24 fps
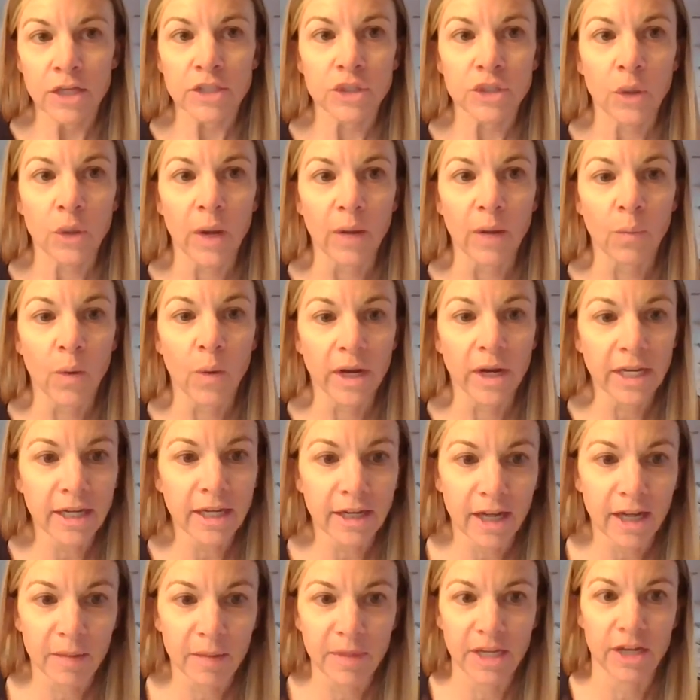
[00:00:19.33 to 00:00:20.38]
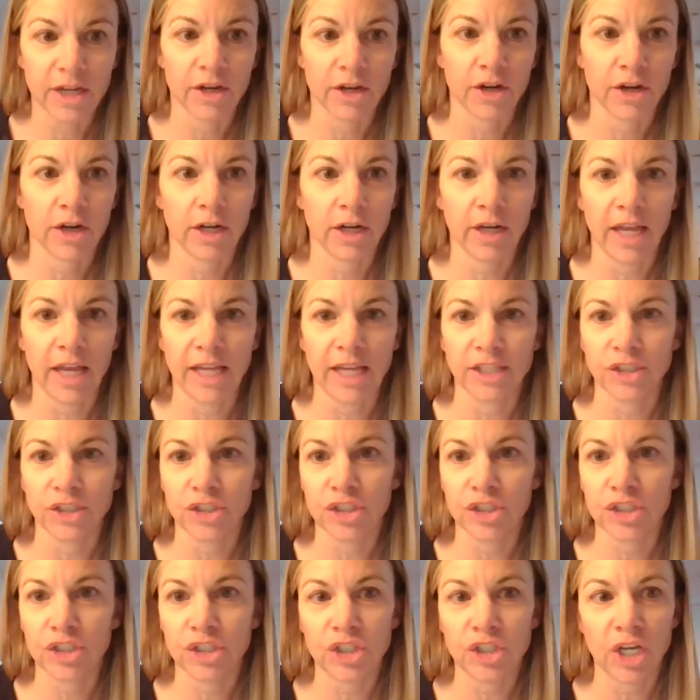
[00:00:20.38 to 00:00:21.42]
so I wanted to come in here and
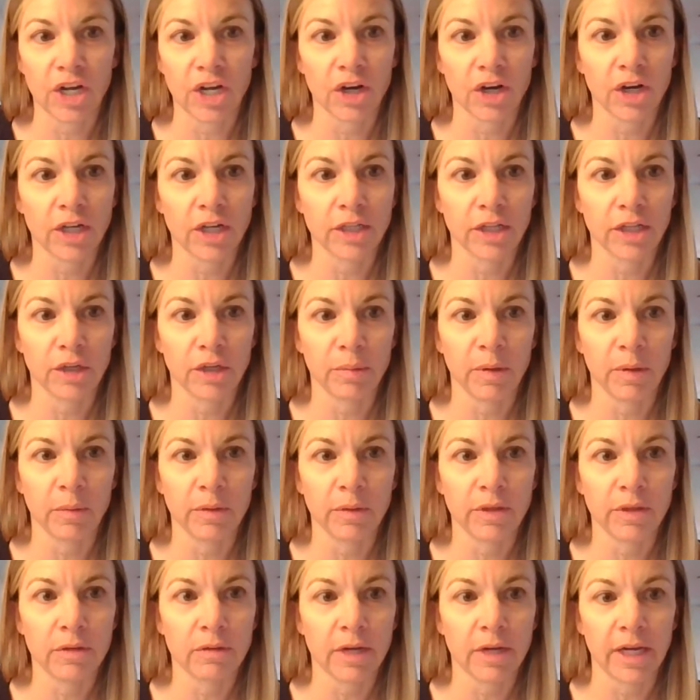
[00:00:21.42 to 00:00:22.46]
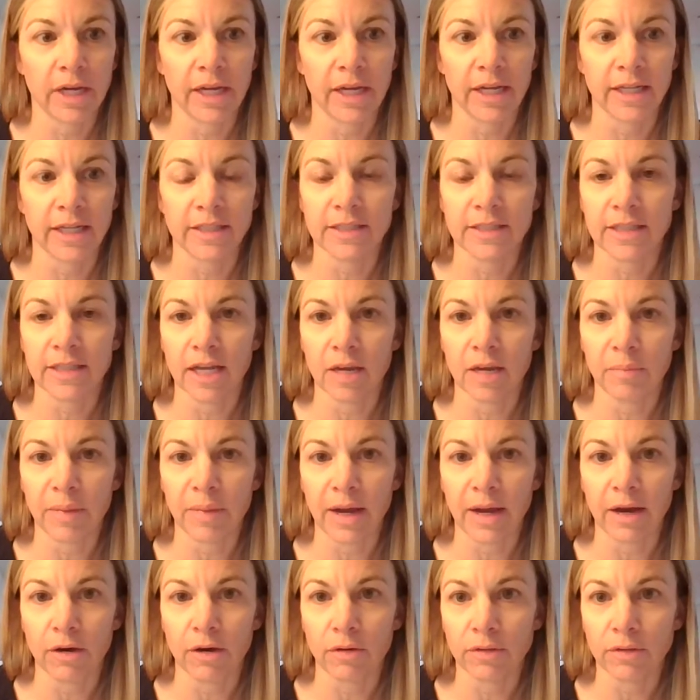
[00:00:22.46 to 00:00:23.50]
just share a little bit with you guys
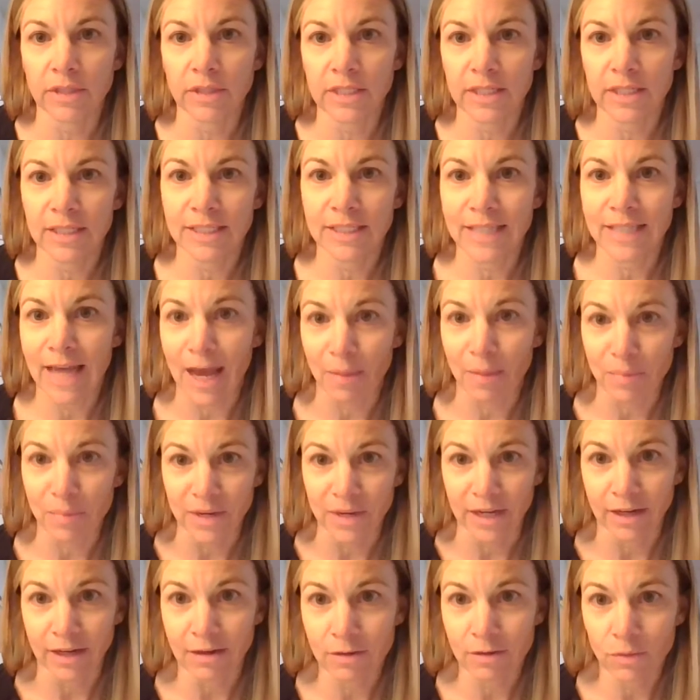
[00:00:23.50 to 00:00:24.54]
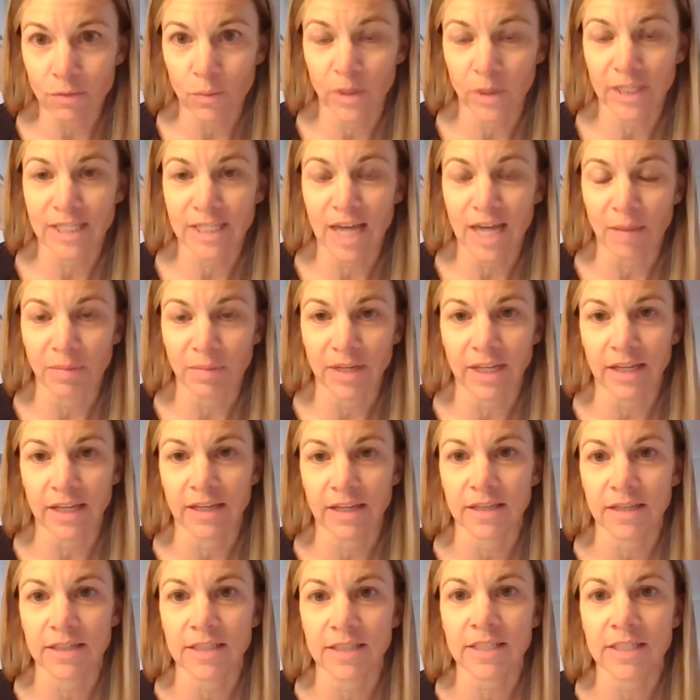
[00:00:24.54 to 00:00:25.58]
about tapping, what tapping
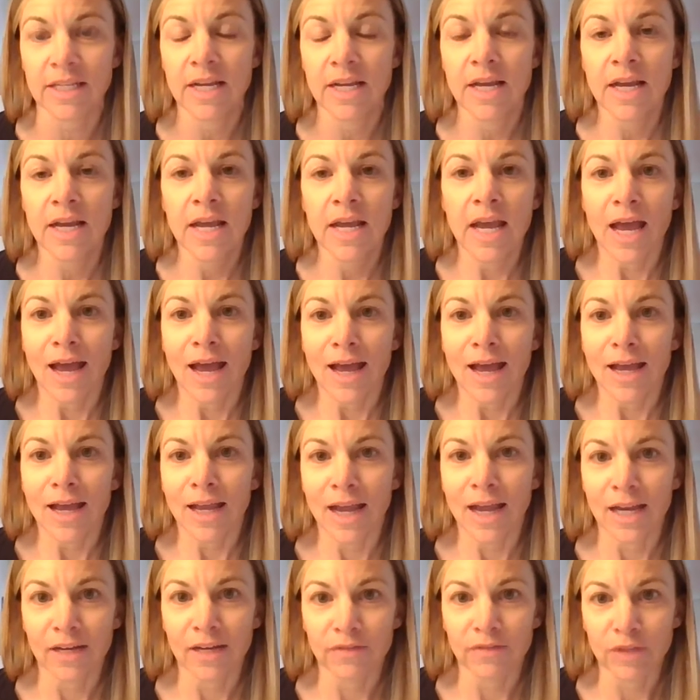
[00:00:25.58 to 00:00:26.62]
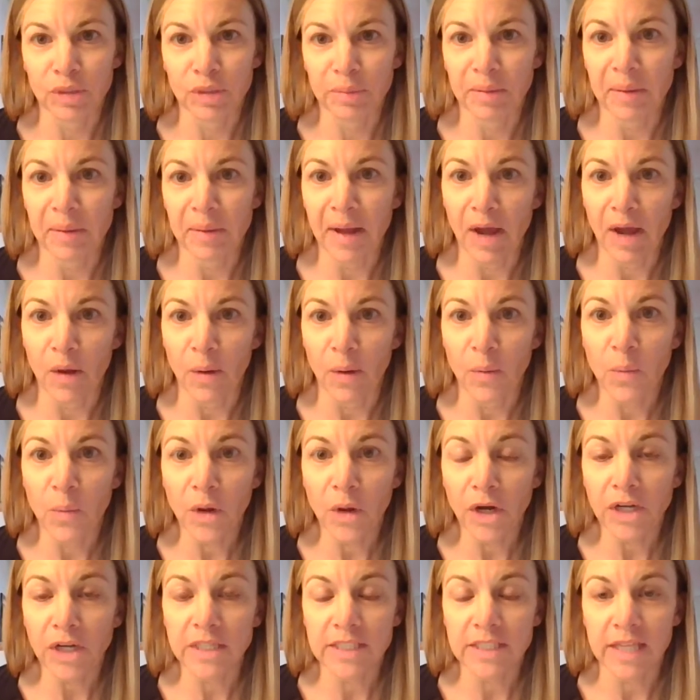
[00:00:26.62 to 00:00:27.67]
is, kind of a little bit about how it
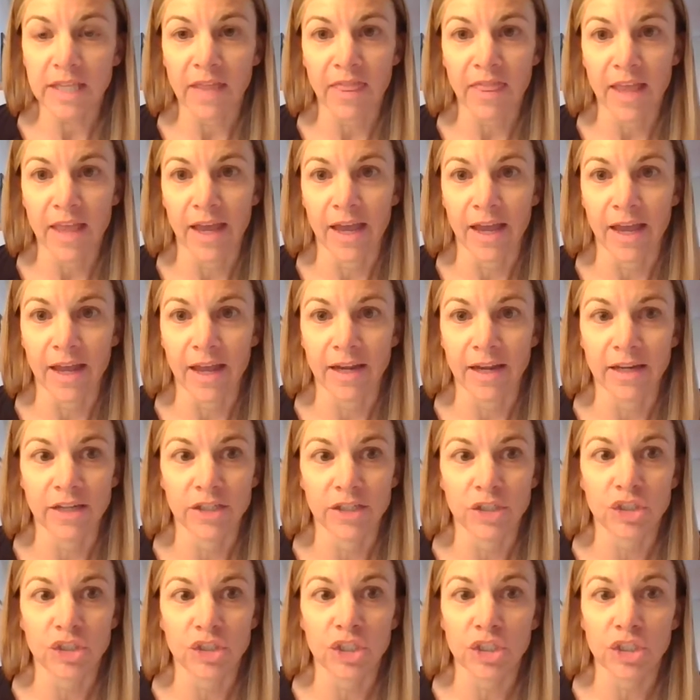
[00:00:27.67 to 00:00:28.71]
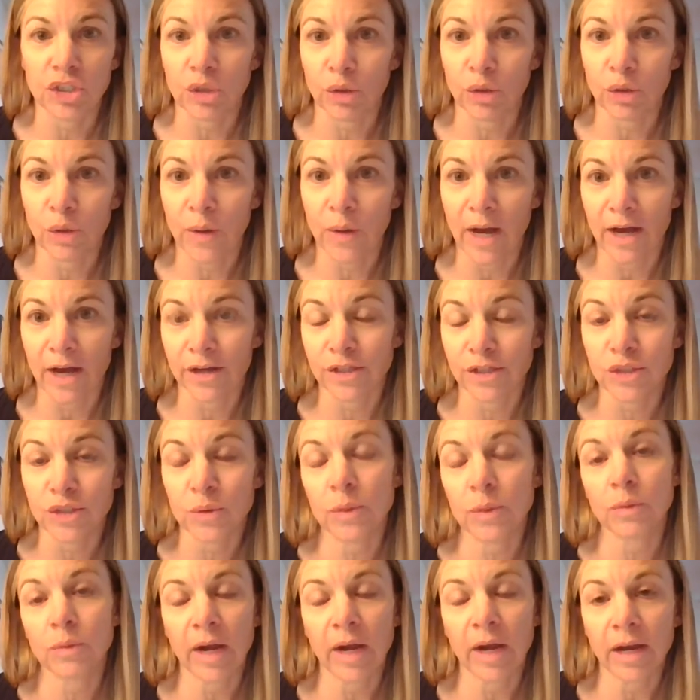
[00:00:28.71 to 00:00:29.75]
works, and then just show you how to
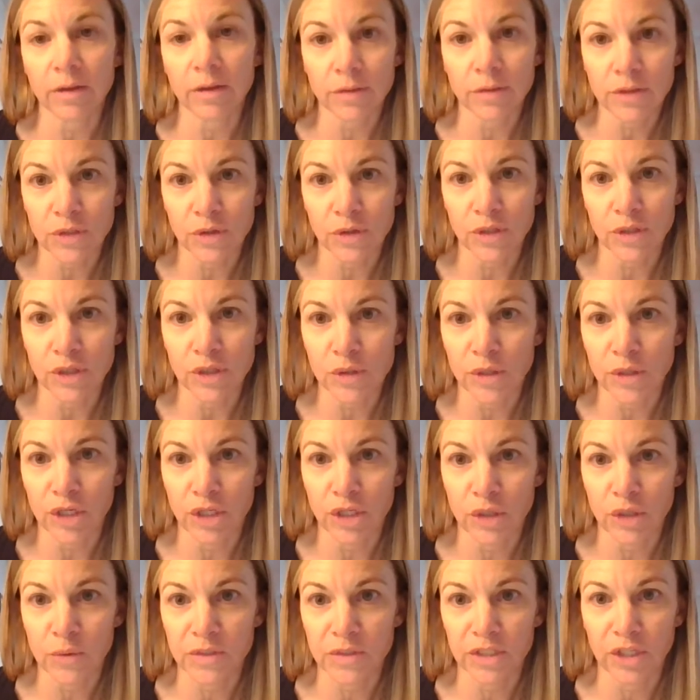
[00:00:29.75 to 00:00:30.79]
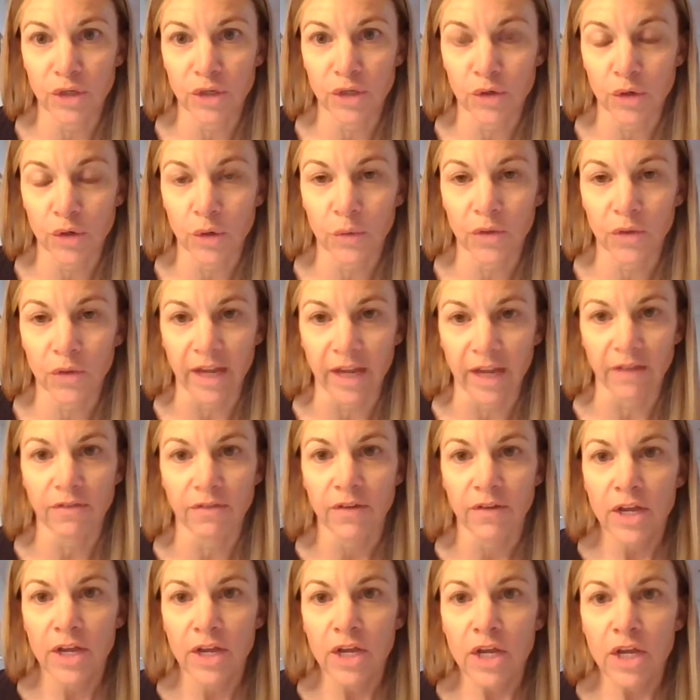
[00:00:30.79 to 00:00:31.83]
do a round so that you can use it in your own
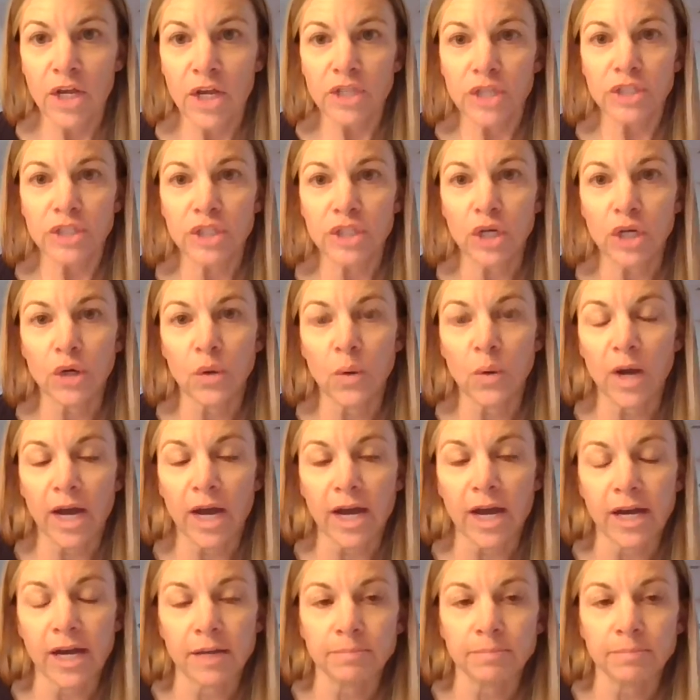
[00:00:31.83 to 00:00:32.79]
life. So